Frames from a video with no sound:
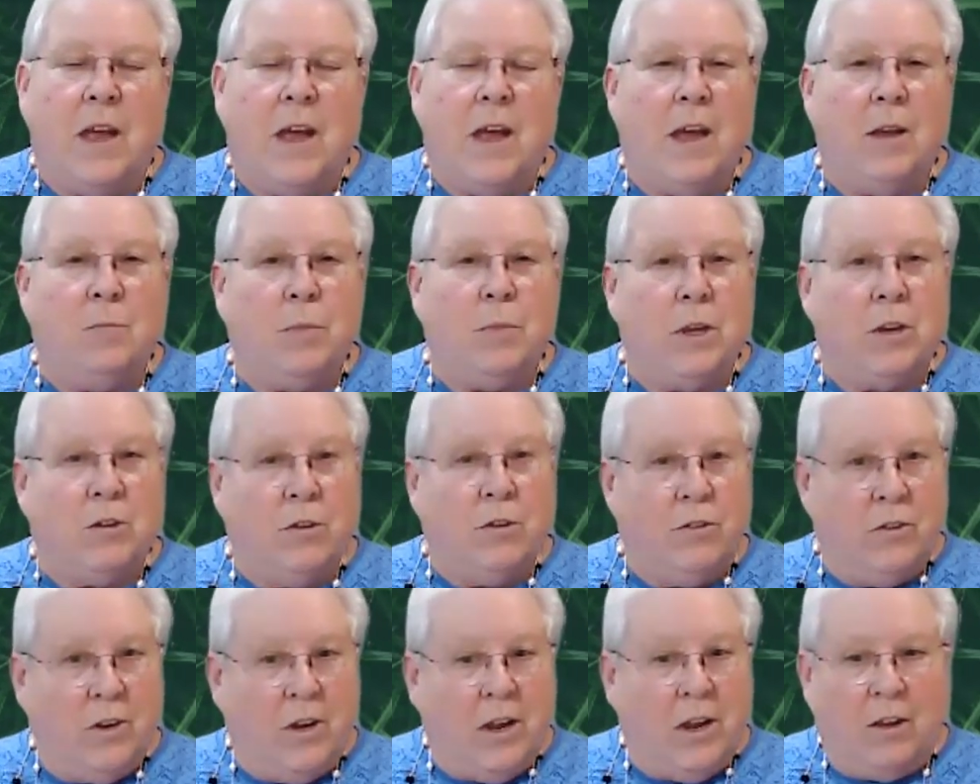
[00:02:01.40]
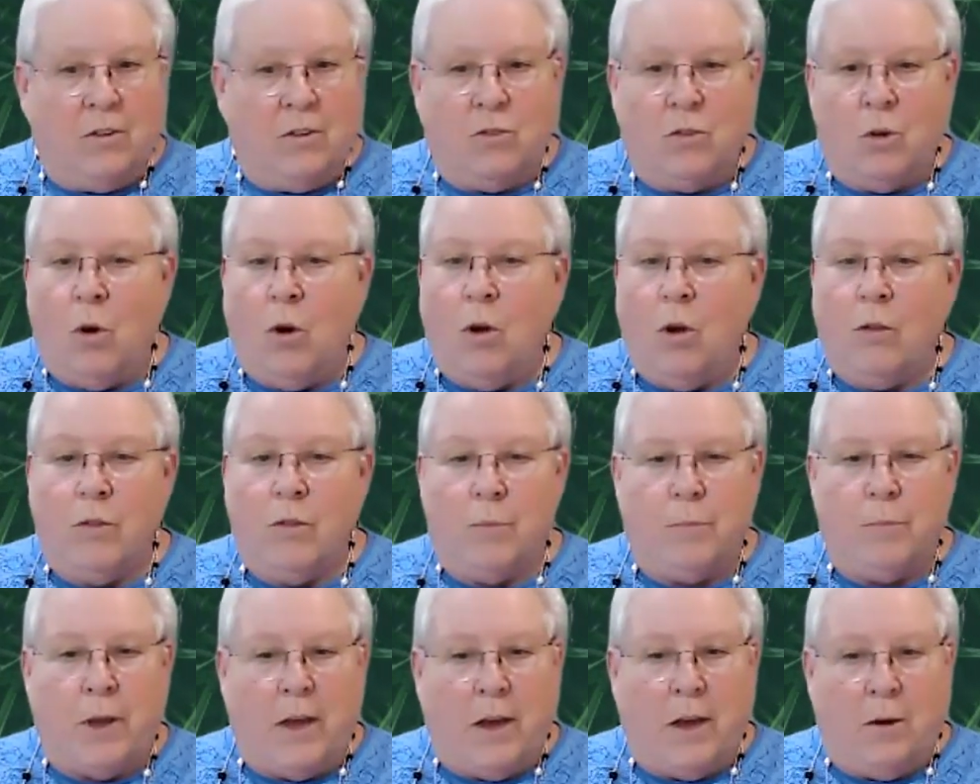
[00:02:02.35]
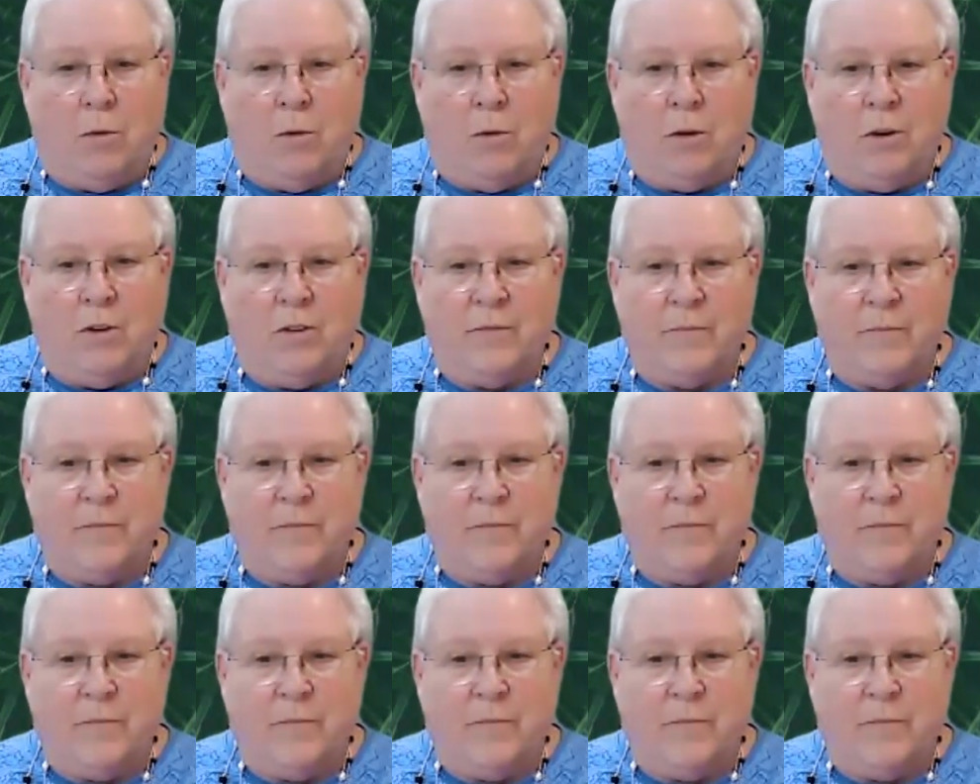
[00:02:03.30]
and because it has all the power,